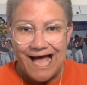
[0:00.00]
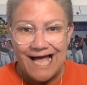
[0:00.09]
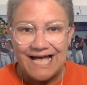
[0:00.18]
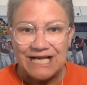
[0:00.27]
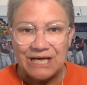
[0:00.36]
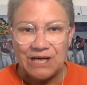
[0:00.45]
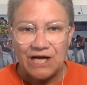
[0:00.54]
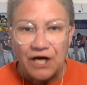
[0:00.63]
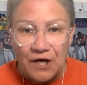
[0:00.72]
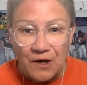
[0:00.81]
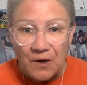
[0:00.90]

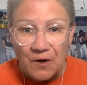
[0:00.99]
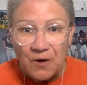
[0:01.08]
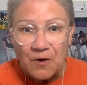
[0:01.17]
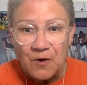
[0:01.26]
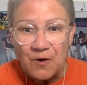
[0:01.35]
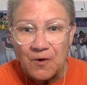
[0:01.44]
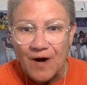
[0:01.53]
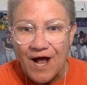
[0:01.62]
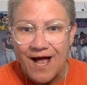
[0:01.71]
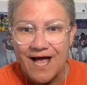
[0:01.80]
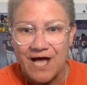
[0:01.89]
Hello
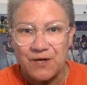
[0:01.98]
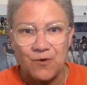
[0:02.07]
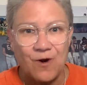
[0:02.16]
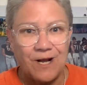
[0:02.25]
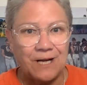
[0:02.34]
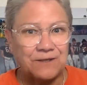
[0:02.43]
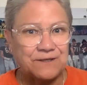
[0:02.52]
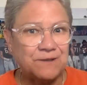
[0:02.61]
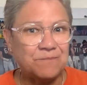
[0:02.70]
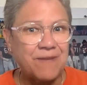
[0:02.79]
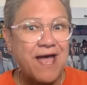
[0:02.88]
and
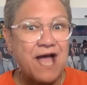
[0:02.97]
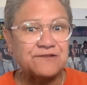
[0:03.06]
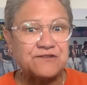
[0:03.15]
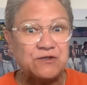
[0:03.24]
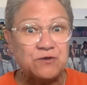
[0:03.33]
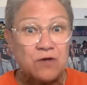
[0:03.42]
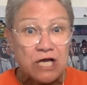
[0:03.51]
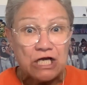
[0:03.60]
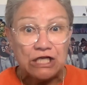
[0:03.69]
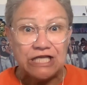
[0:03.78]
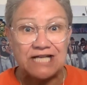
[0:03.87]
welcome back to
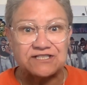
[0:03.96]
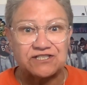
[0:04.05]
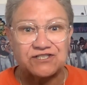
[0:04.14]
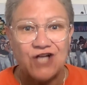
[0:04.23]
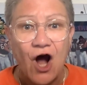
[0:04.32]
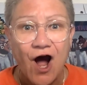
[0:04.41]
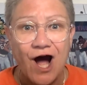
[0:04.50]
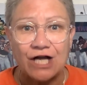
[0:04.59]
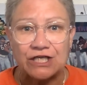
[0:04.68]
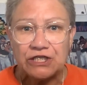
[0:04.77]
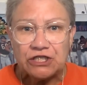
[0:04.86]
Let's
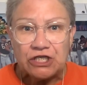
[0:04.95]
Talk